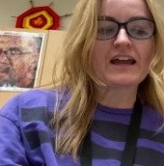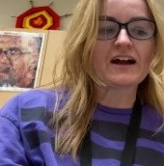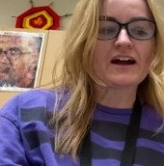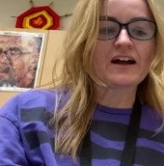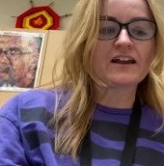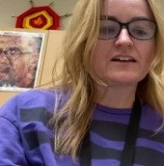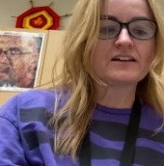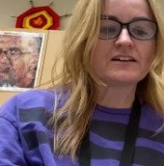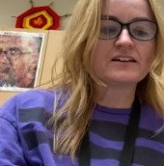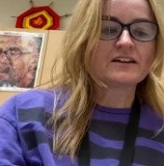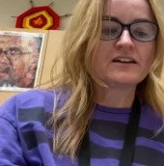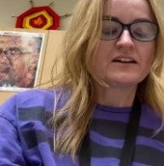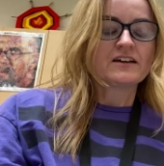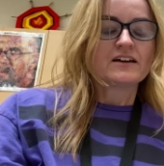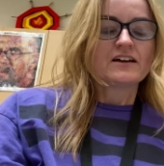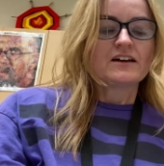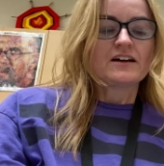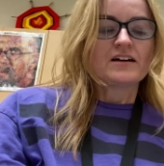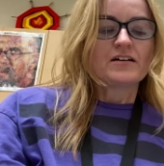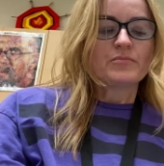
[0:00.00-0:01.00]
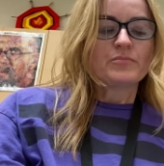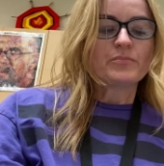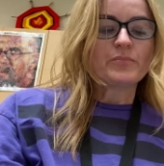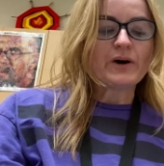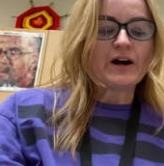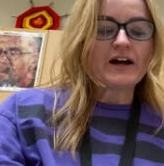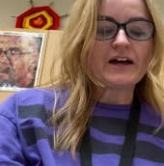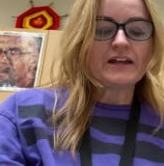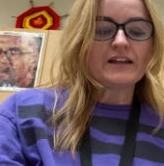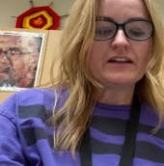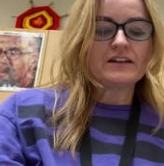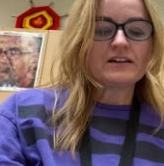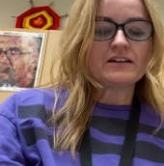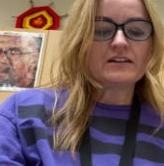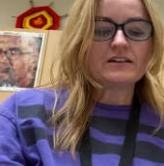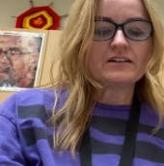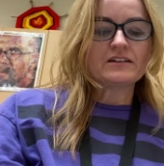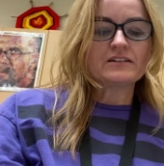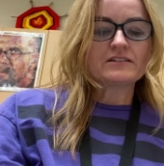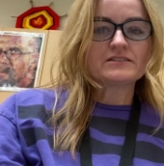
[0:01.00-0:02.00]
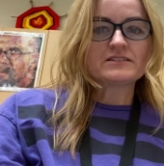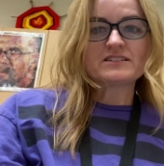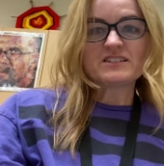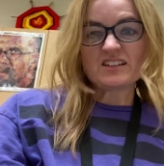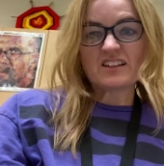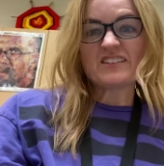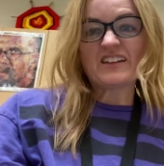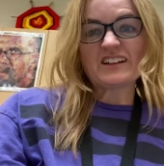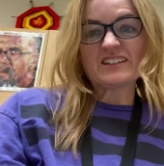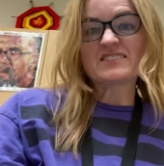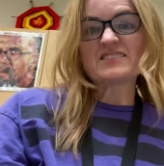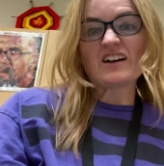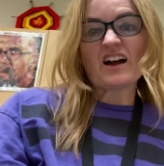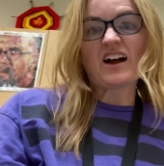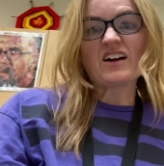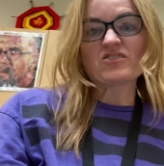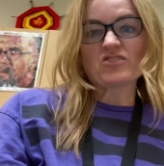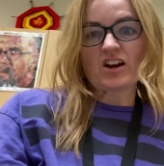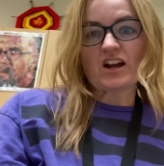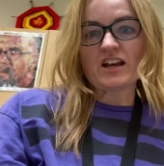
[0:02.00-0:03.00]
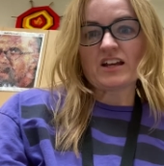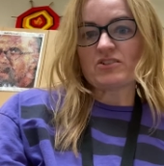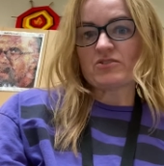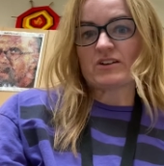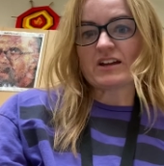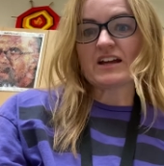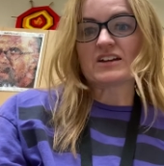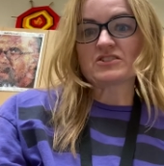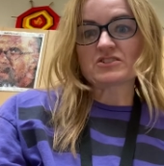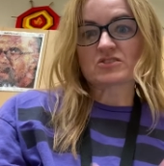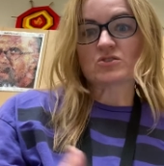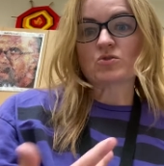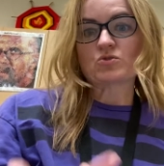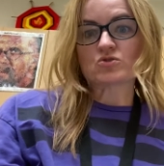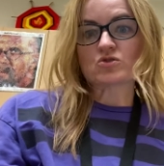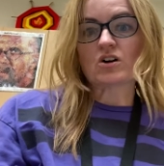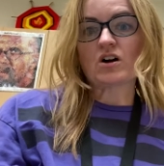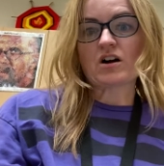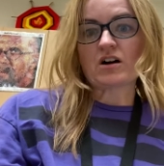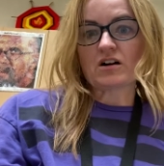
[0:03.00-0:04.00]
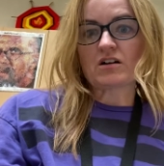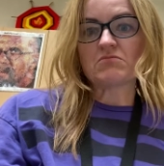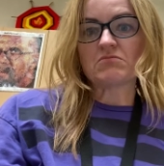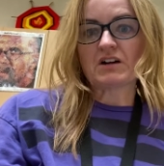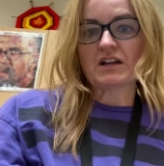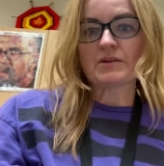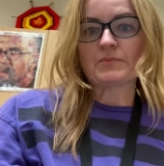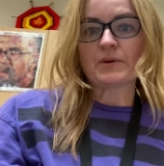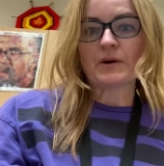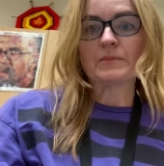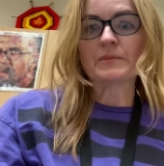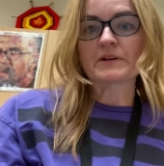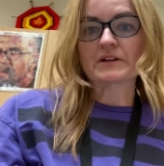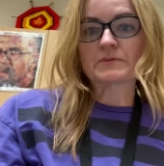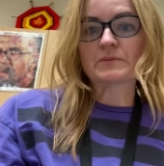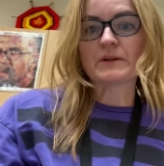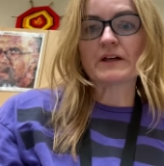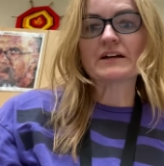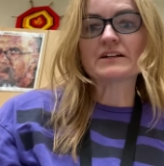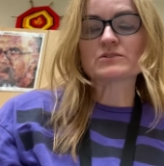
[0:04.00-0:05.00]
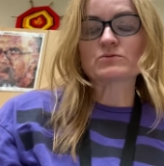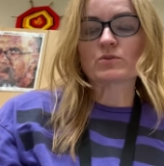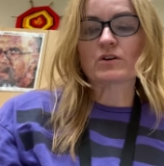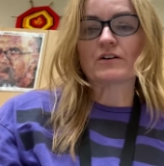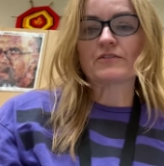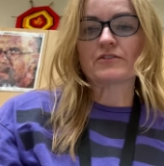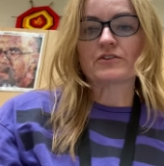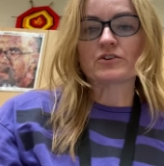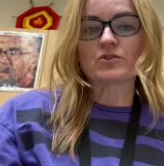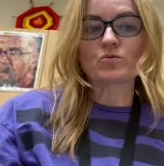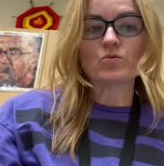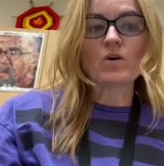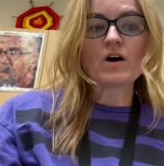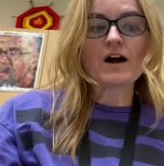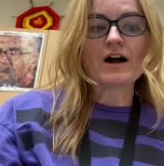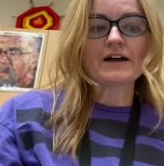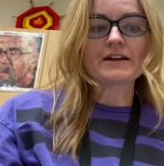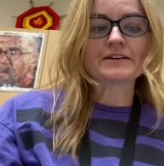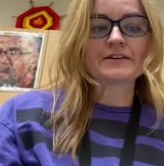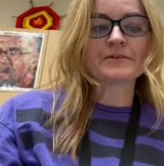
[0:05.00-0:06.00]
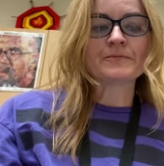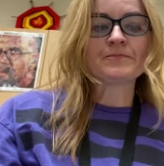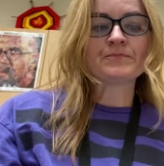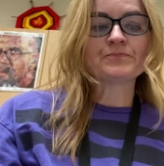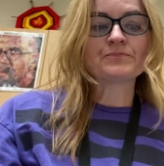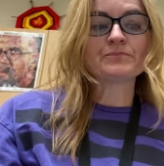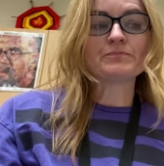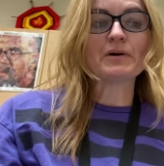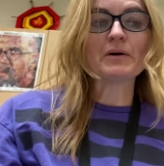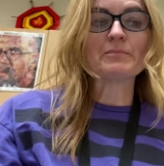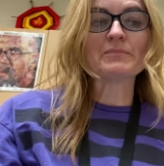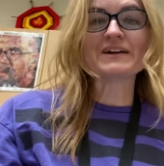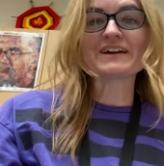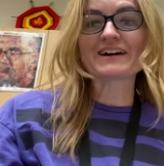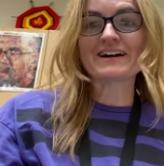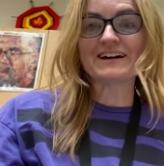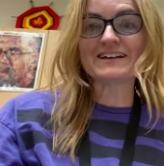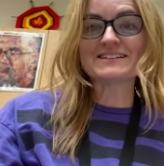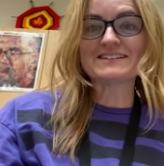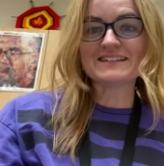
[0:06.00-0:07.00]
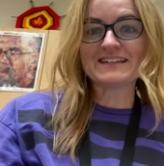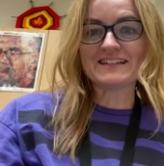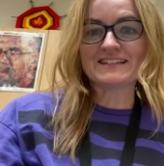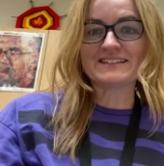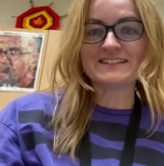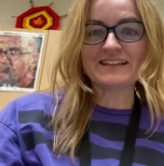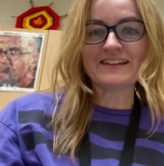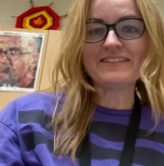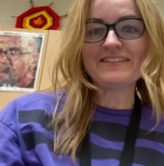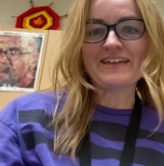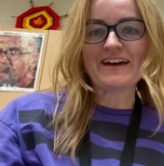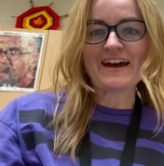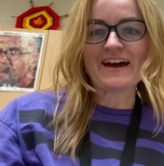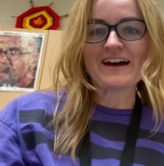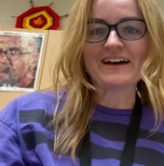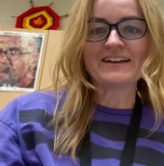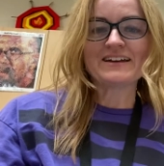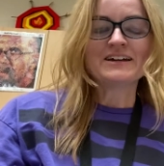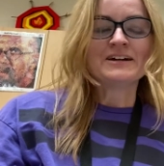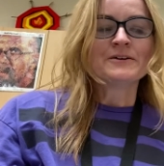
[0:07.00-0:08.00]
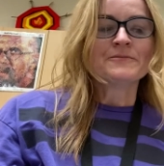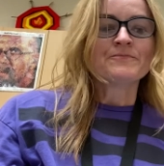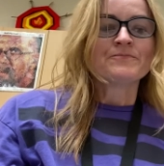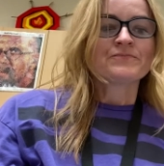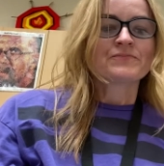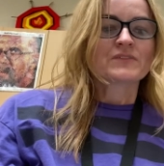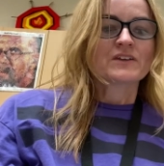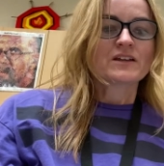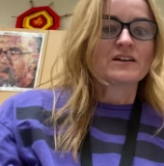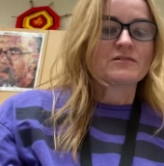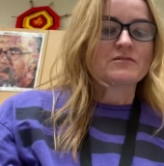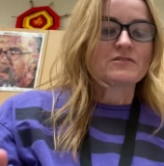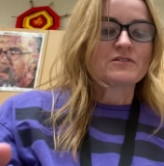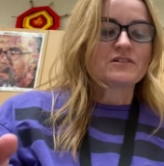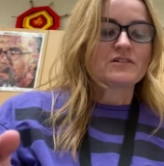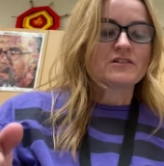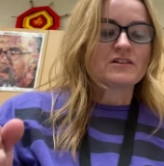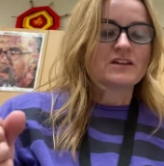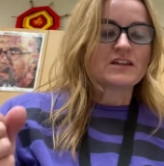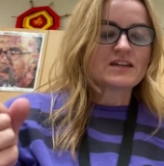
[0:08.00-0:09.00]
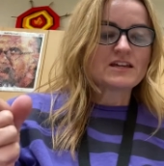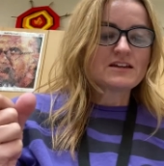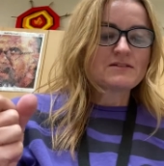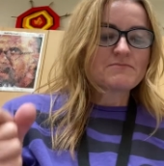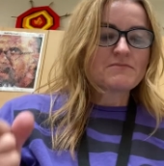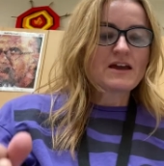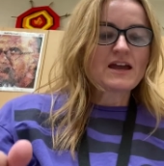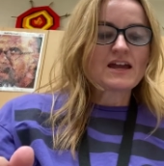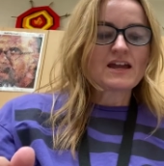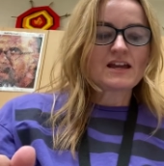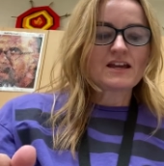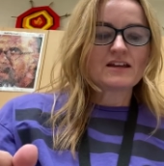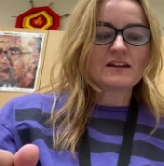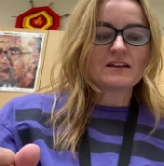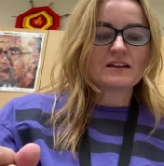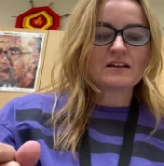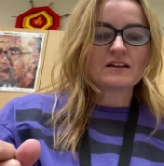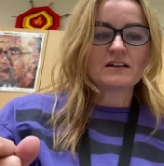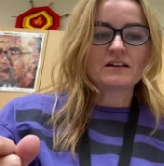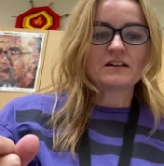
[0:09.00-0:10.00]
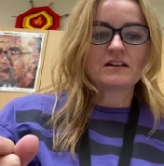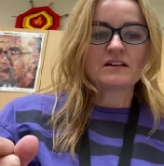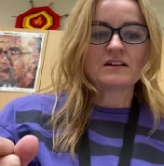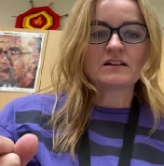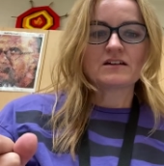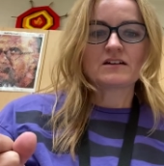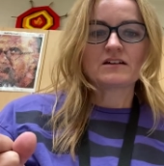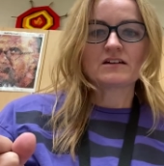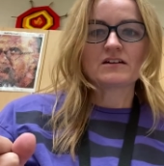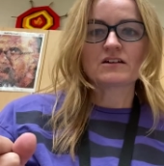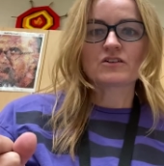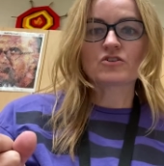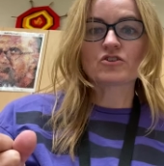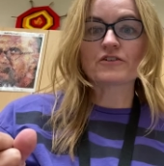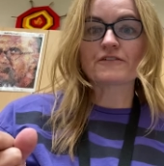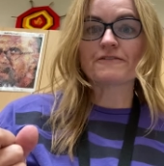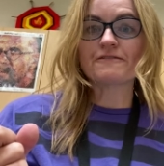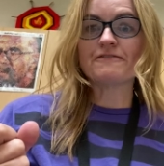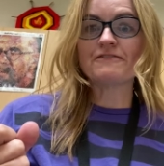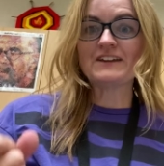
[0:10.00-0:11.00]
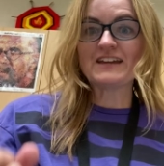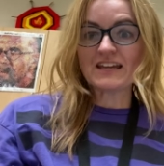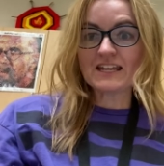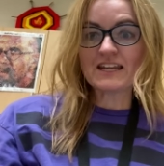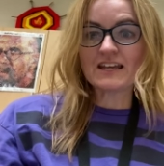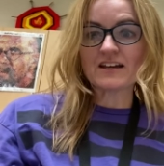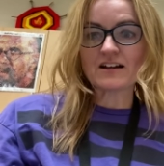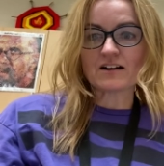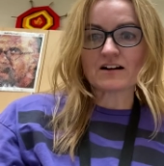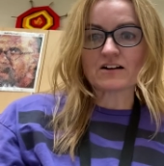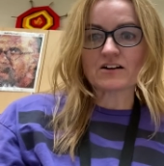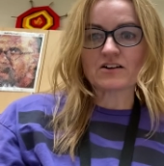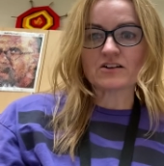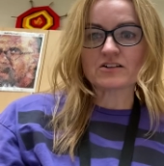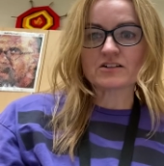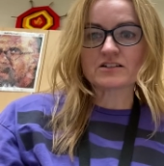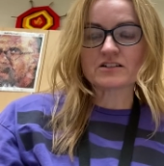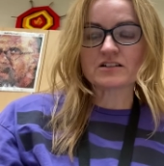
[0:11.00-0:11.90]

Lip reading: on. But still, that's not right. You can't just go draw on a public place wherever you want. But because he did that, he made graffiti art